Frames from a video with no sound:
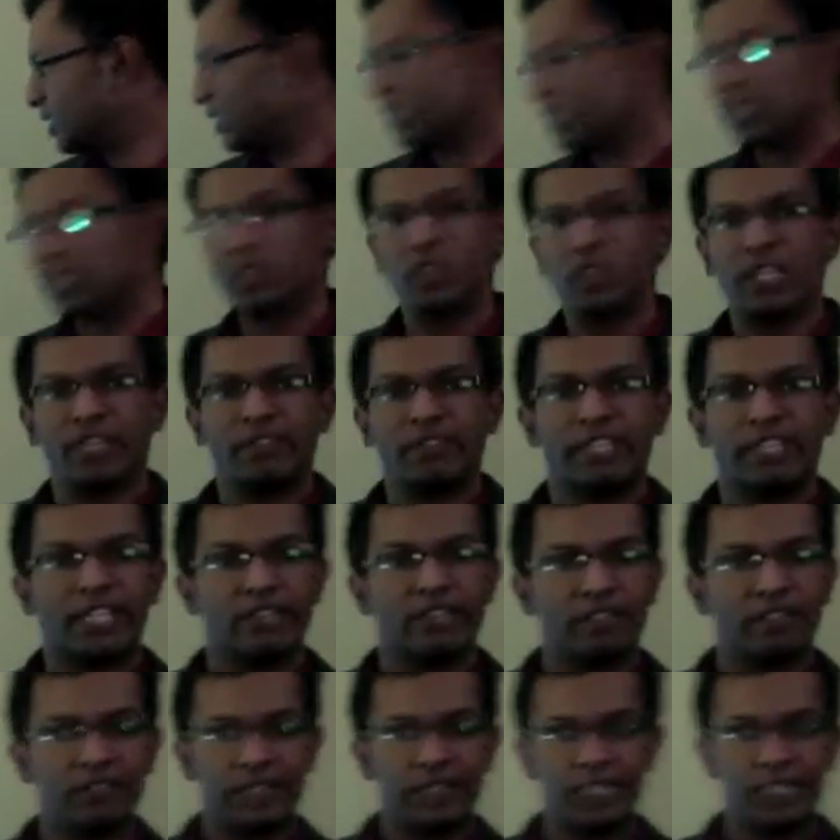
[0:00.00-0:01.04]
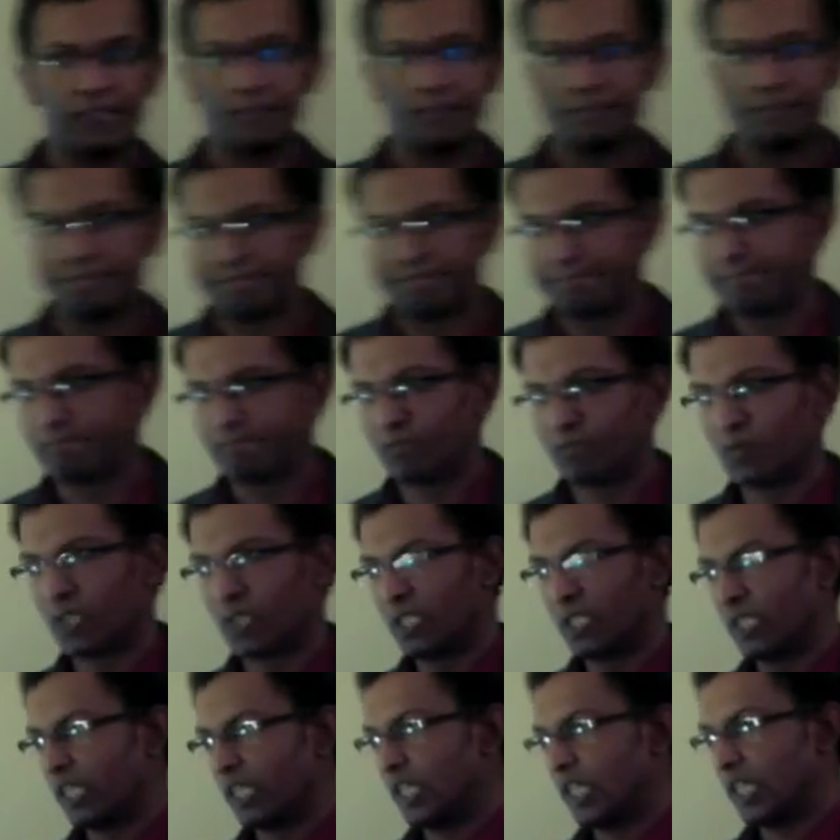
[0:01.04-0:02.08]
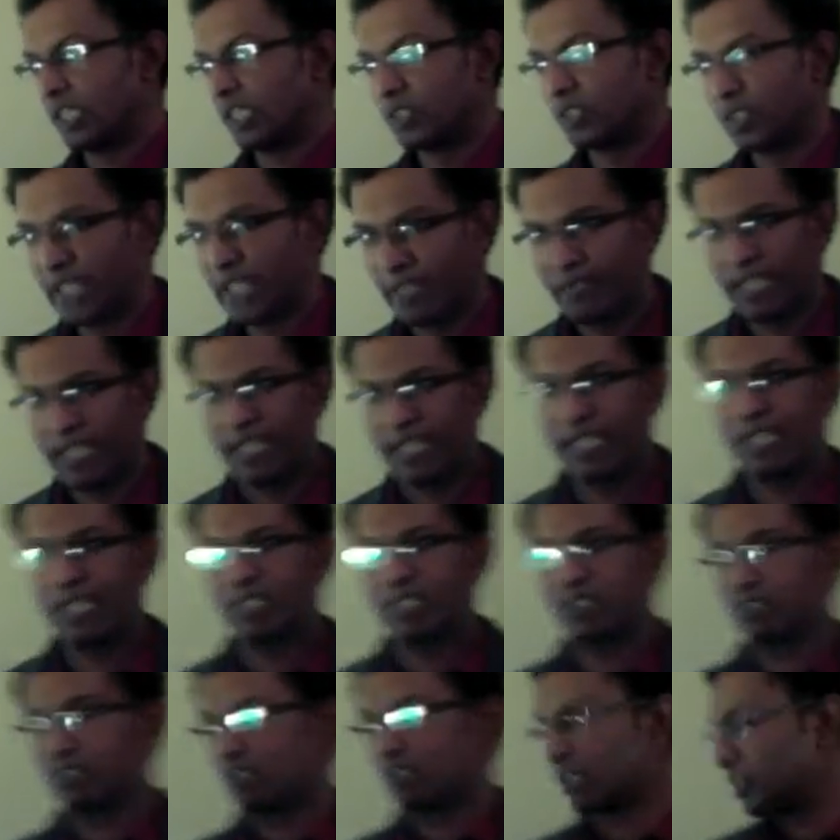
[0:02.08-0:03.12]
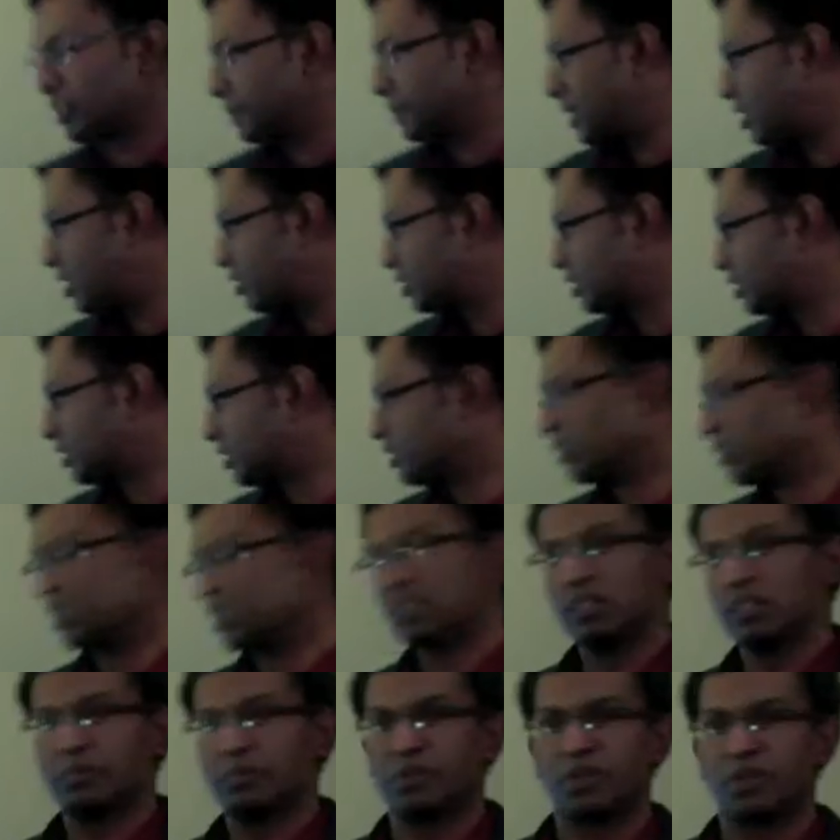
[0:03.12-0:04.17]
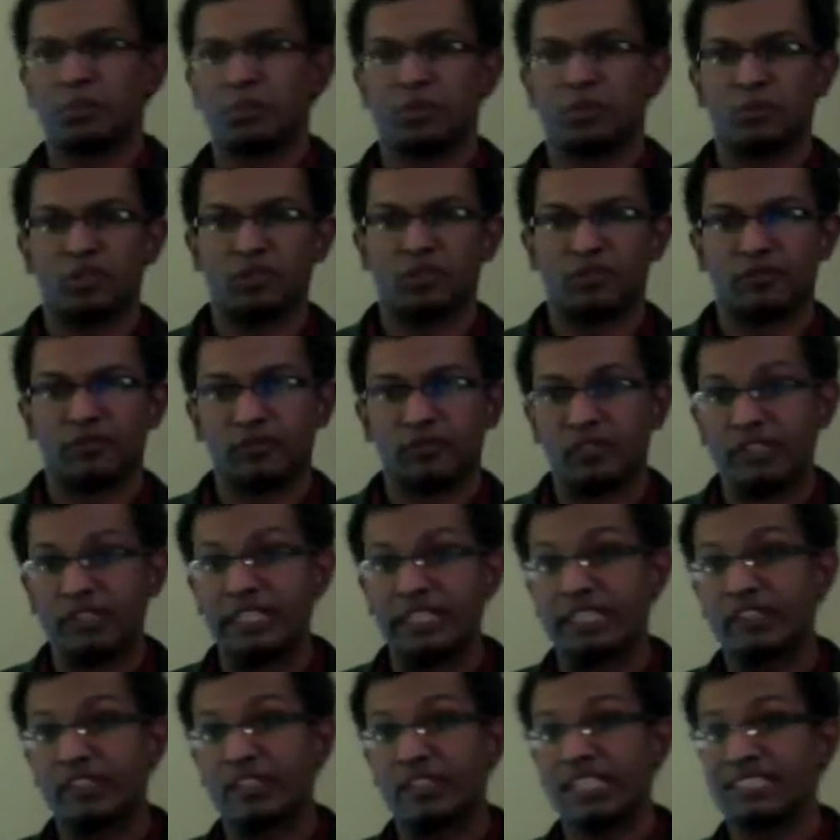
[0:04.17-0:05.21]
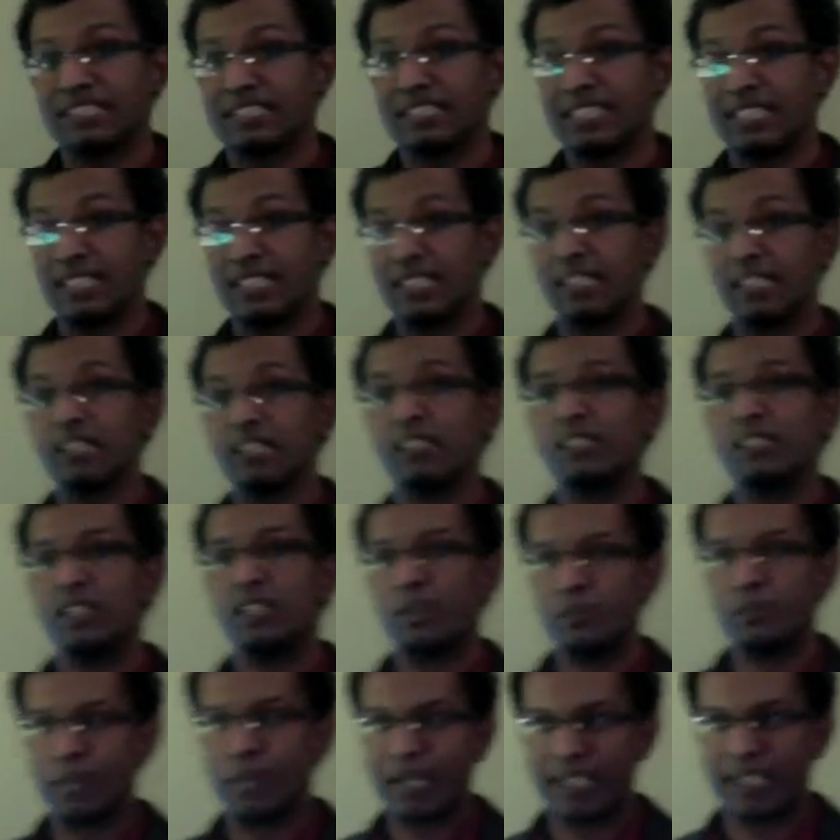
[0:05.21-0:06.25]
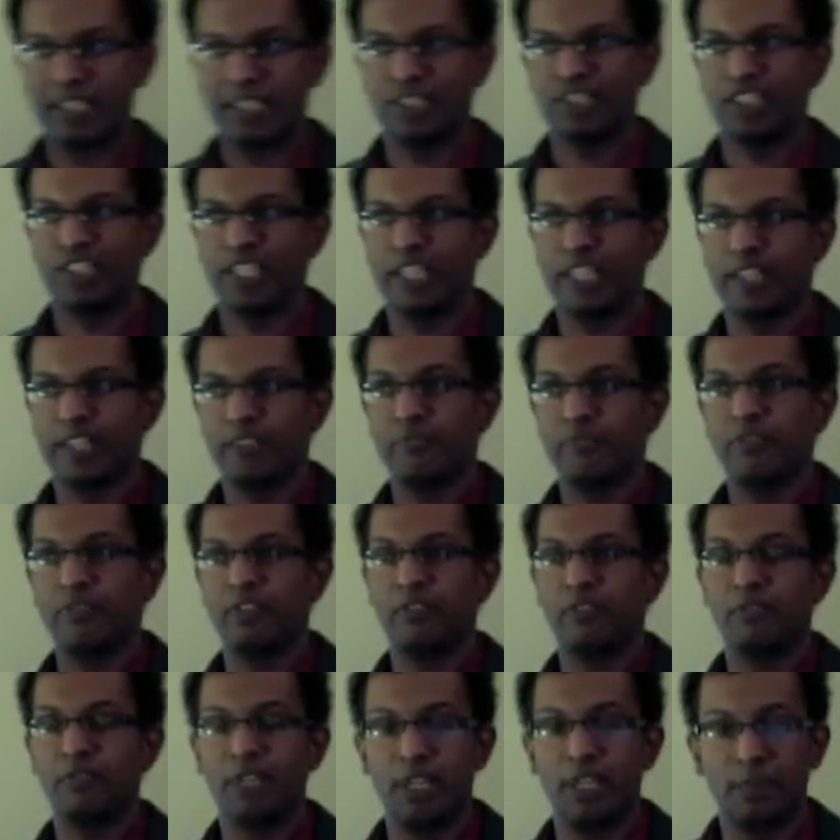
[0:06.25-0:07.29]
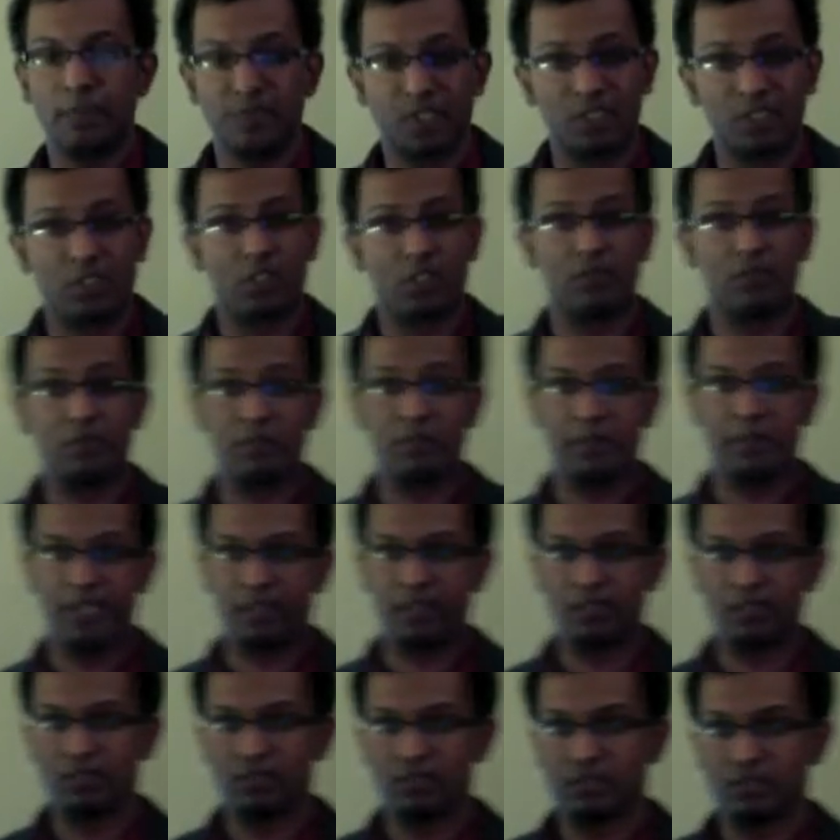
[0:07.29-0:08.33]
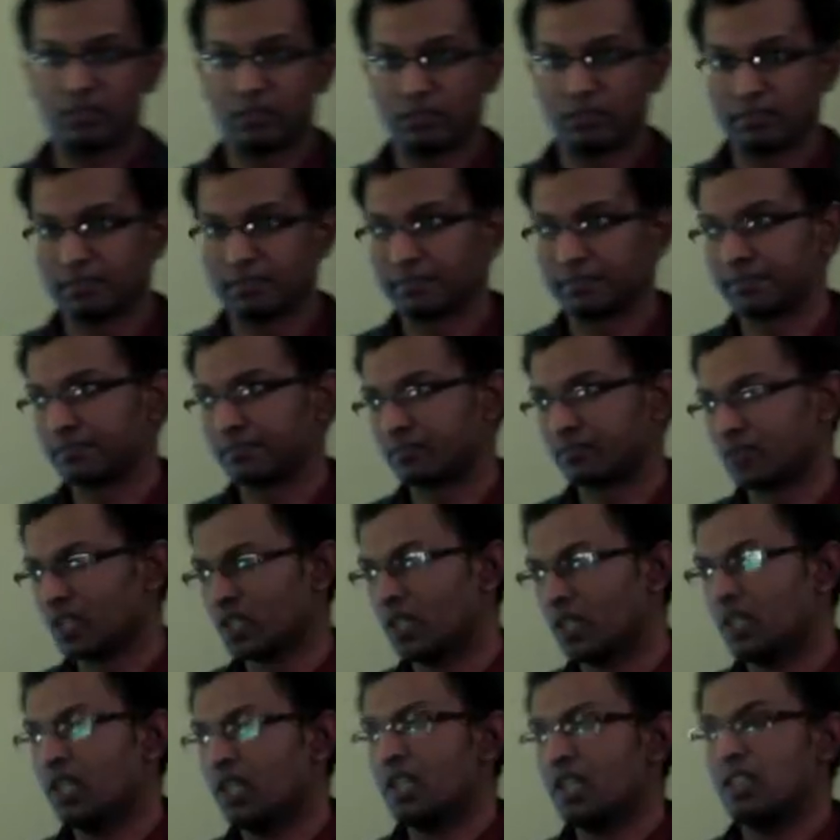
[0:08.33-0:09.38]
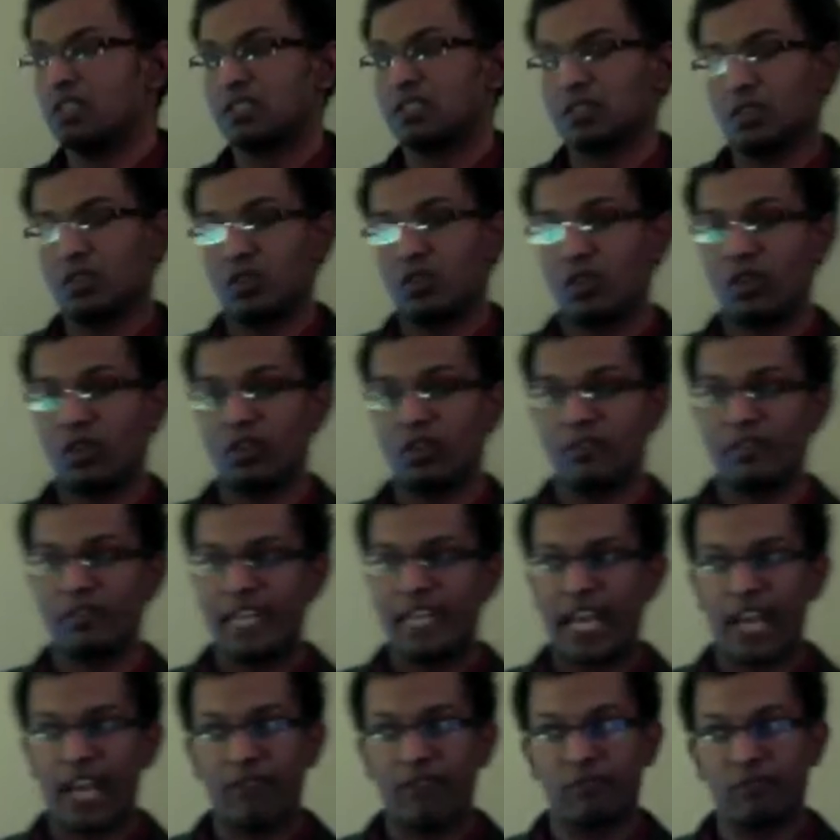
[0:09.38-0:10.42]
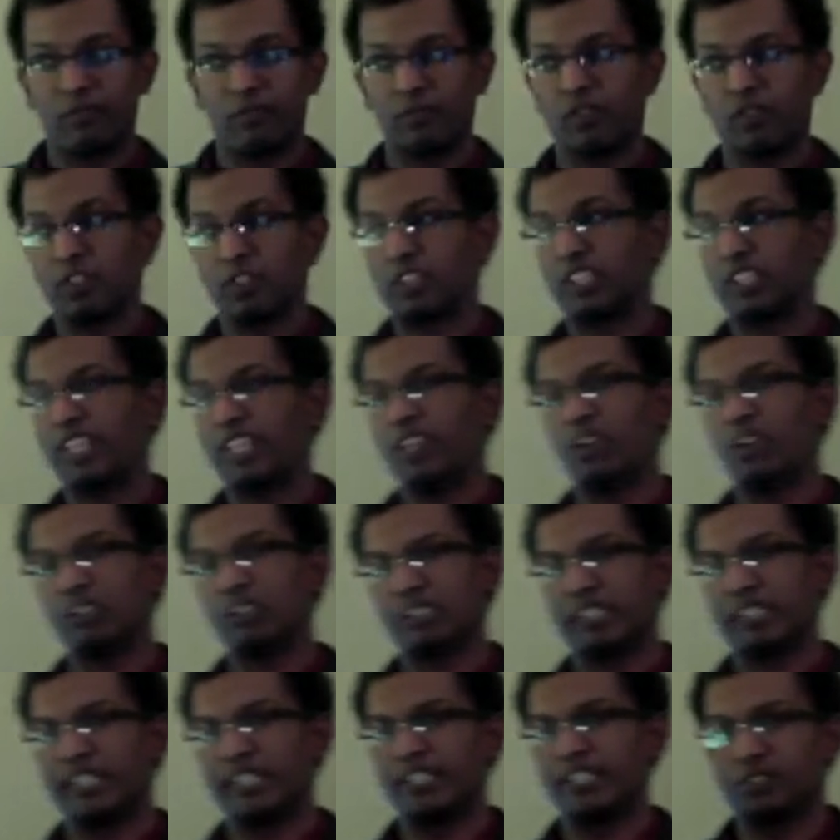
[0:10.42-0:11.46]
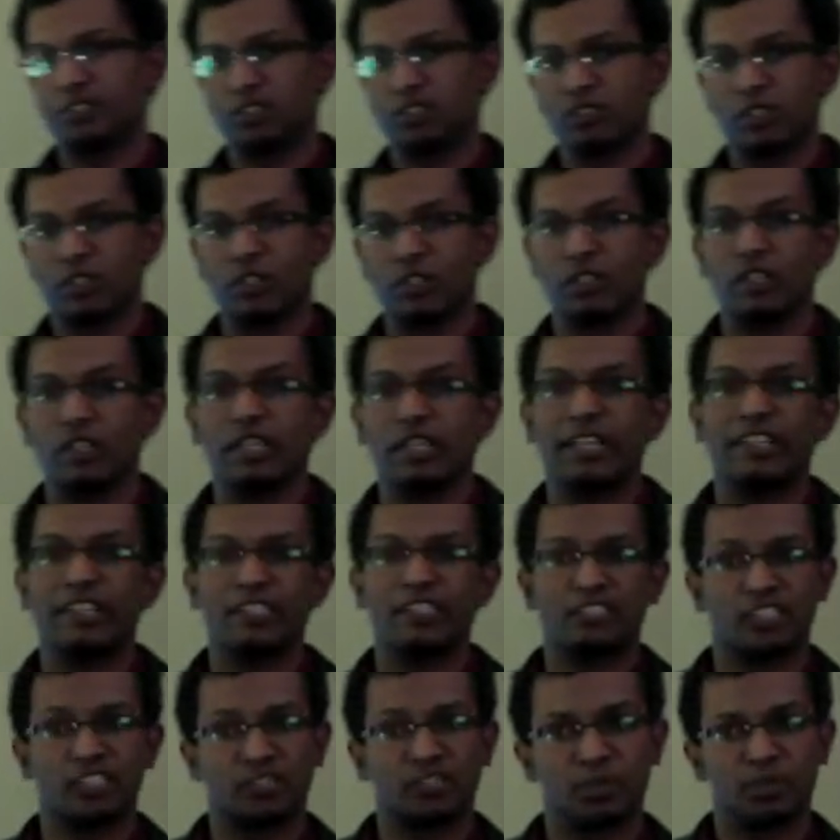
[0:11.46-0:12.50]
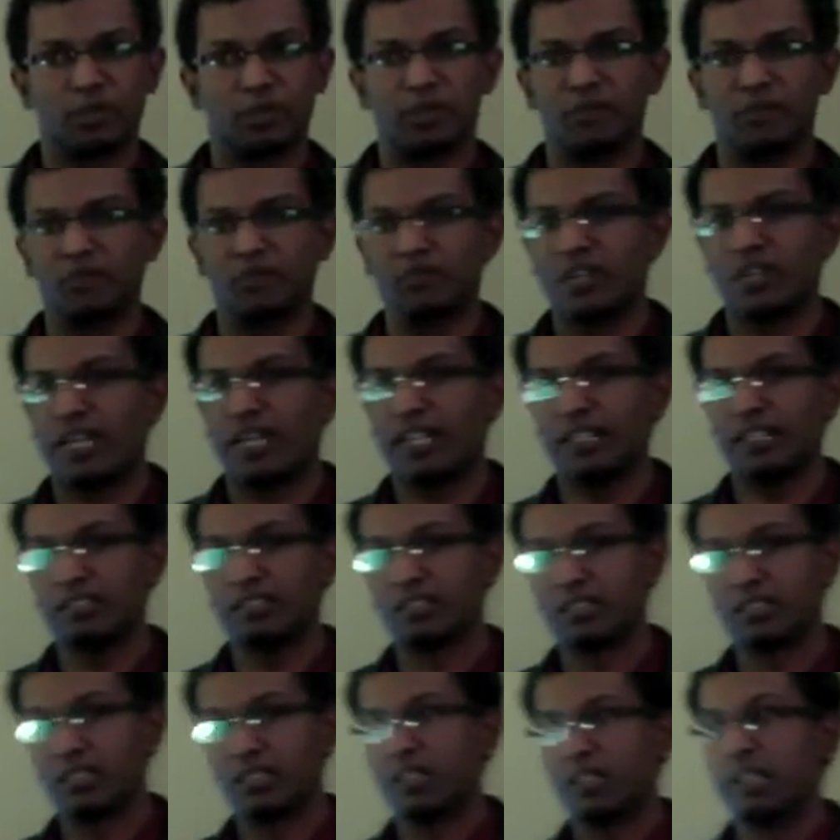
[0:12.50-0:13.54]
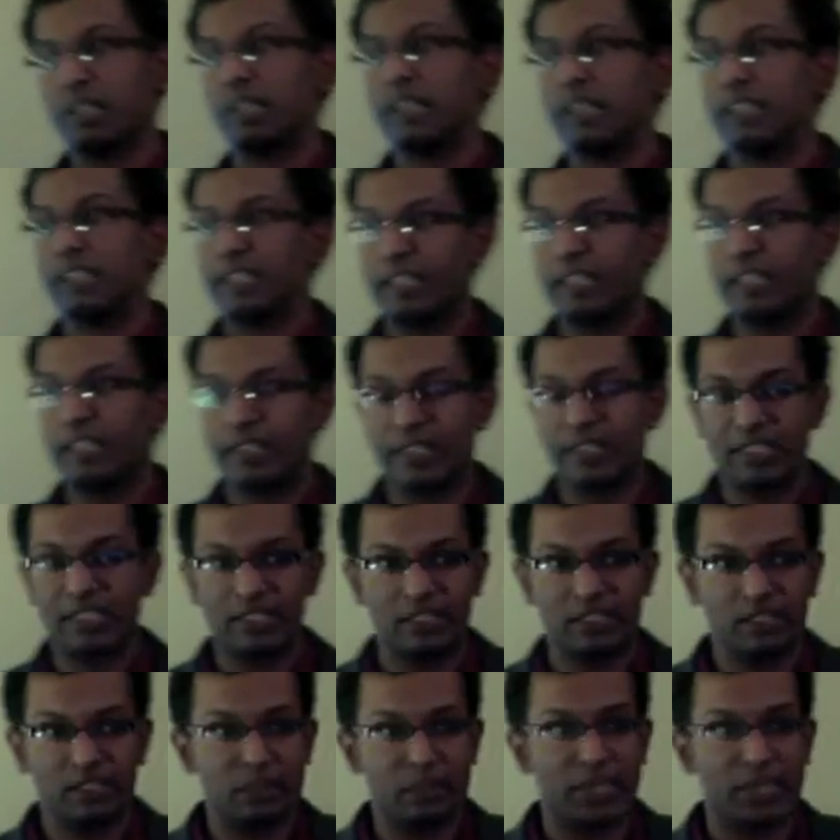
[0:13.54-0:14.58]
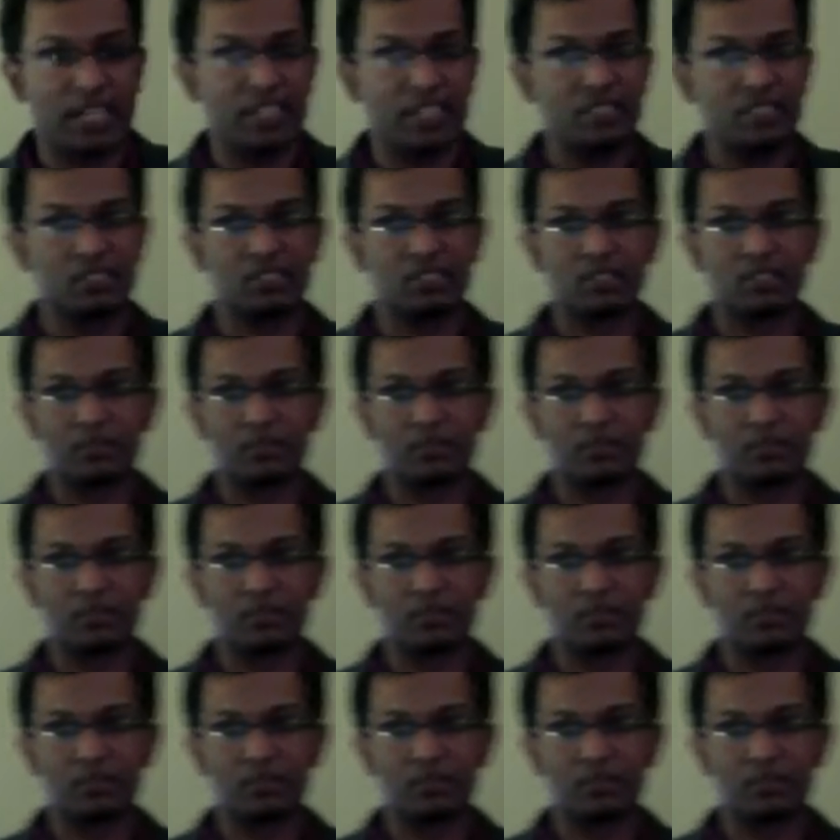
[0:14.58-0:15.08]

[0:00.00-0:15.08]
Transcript: Good evening, everyone. Today we are here to talk about the problem of decreasing market share for Philips coffee makers. So we have three alternatives to address this problem. One is decreasing the price.